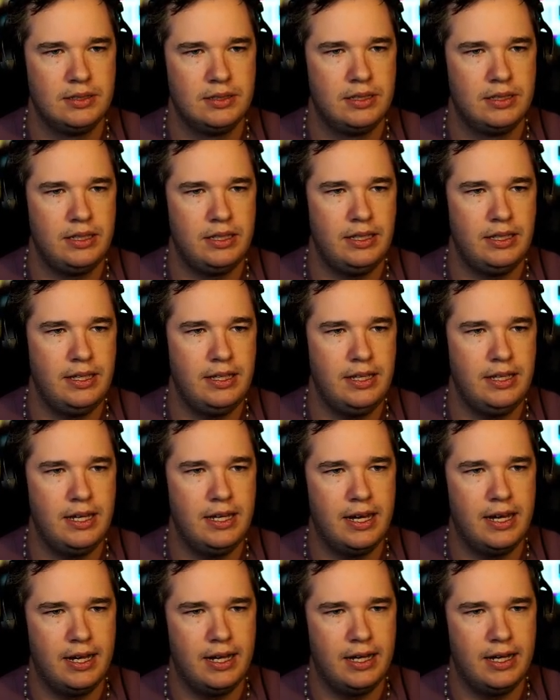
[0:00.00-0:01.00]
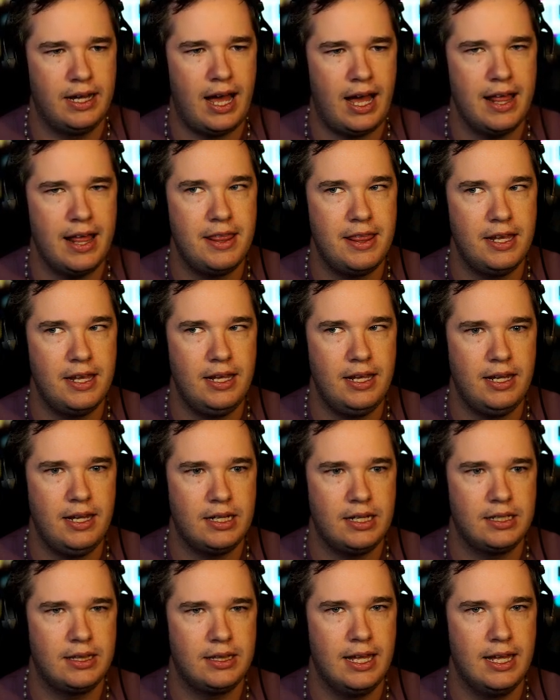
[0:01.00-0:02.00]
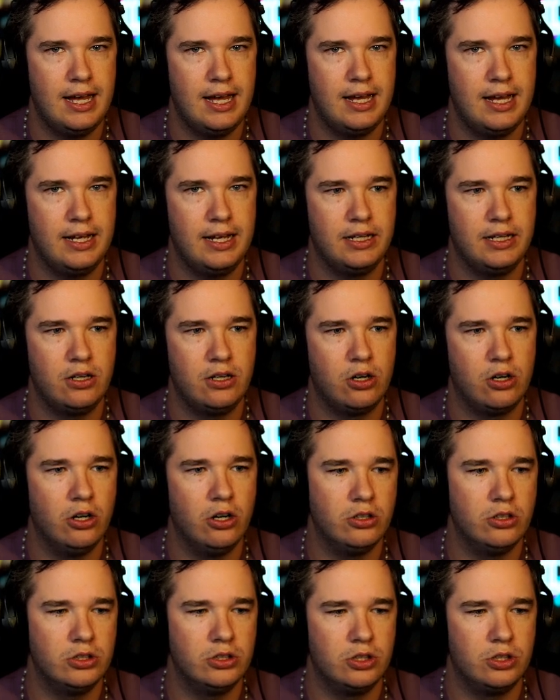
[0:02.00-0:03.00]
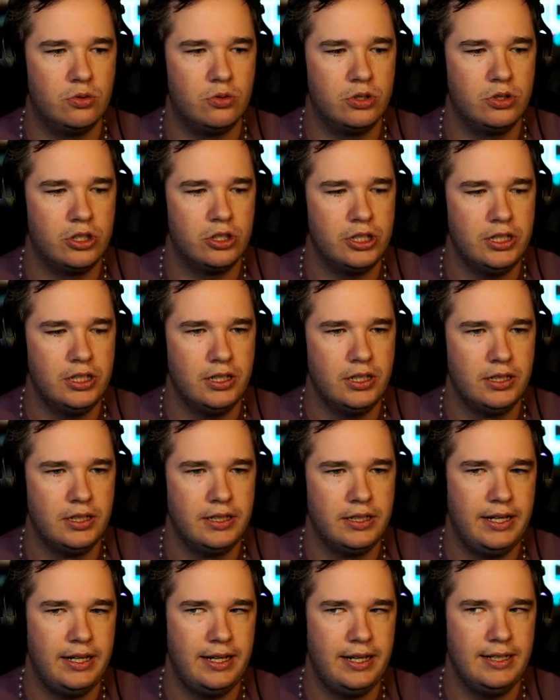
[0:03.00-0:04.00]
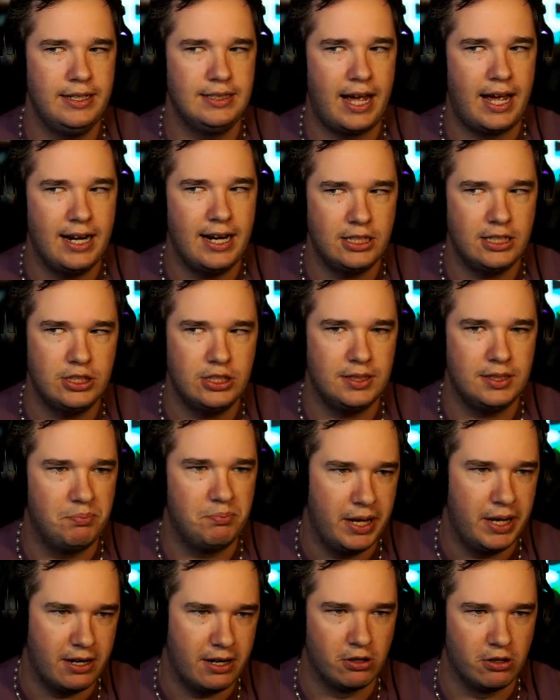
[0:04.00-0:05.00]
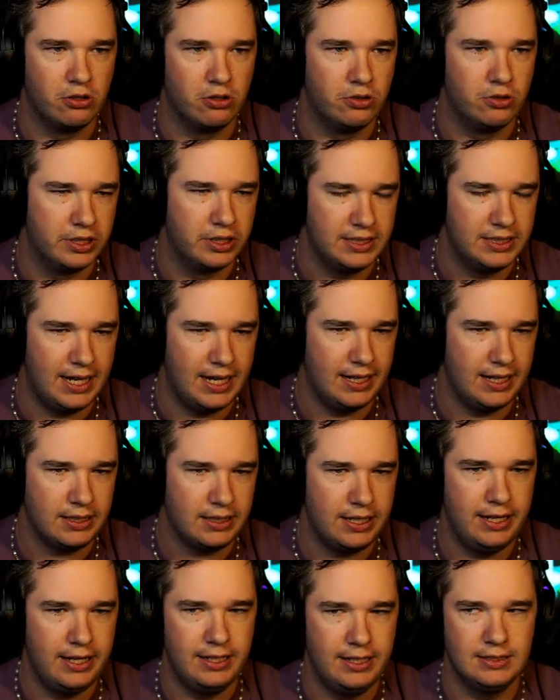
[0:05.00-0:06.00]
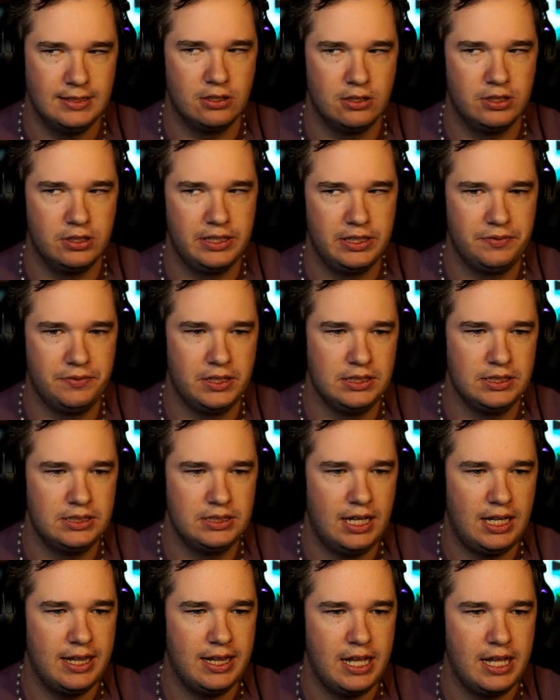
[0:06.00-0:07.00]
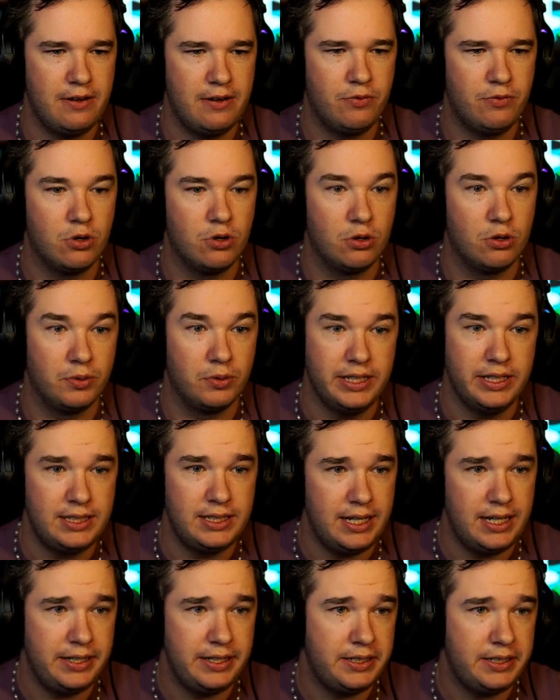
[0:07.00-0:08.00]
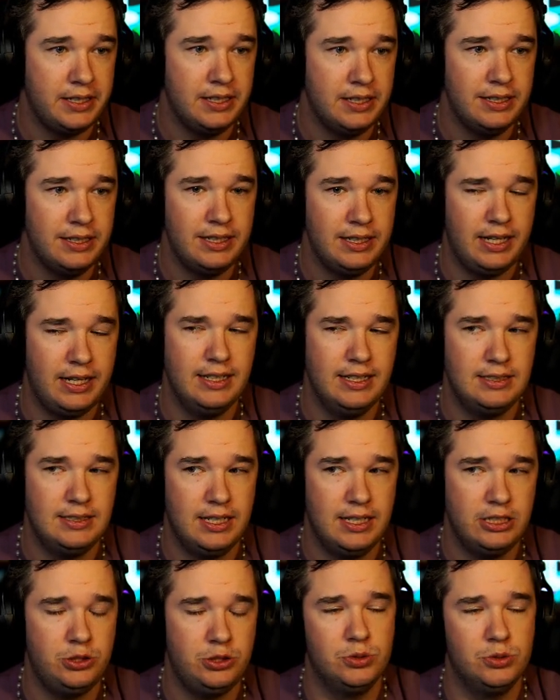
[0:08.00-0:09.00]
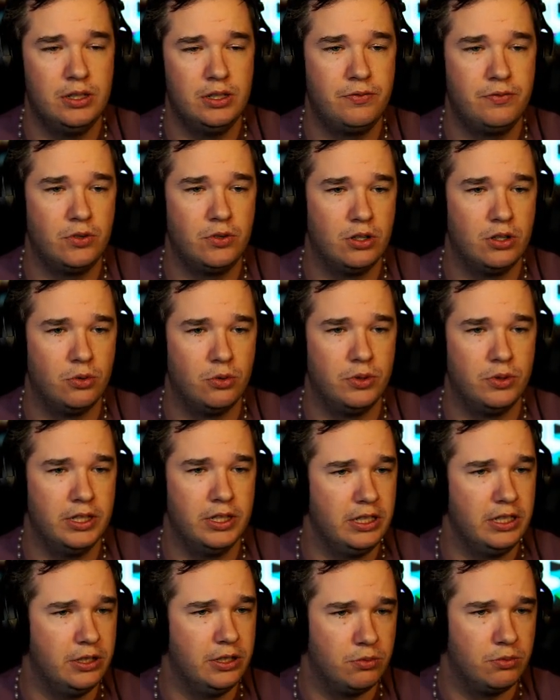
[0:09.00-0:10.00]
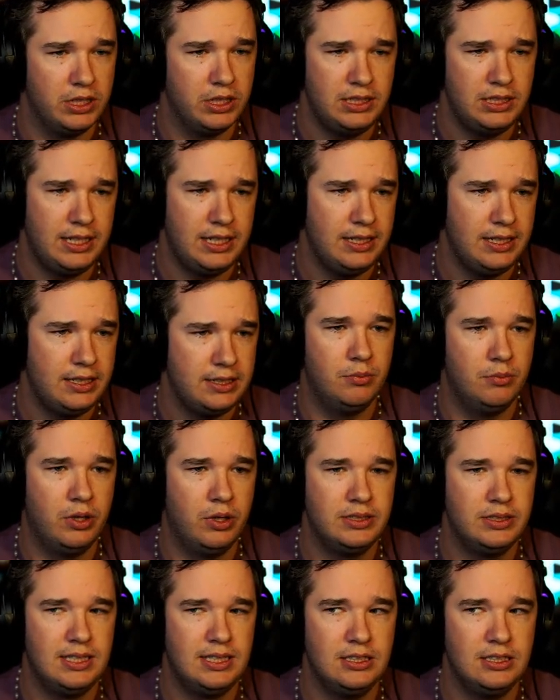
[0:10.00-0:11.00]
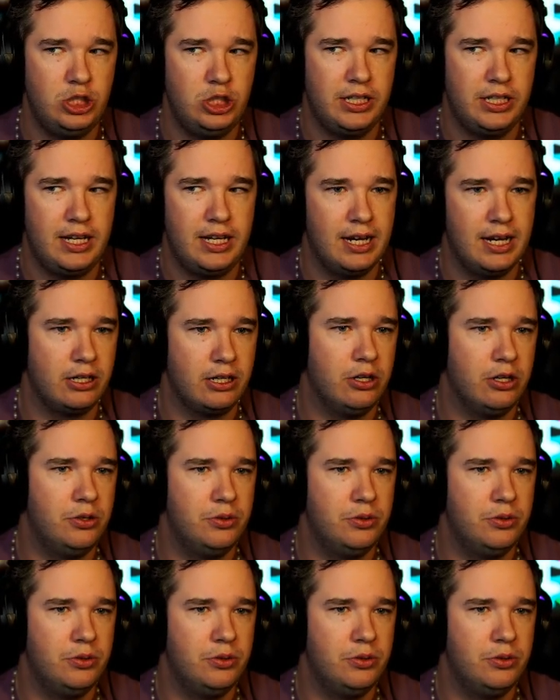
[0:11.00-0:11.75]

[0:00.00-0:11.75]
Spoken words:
Yeah, I think that her sonar is actually better on attack than it is on defense. I think for a retake, it sets you up for a really good retake, since she can go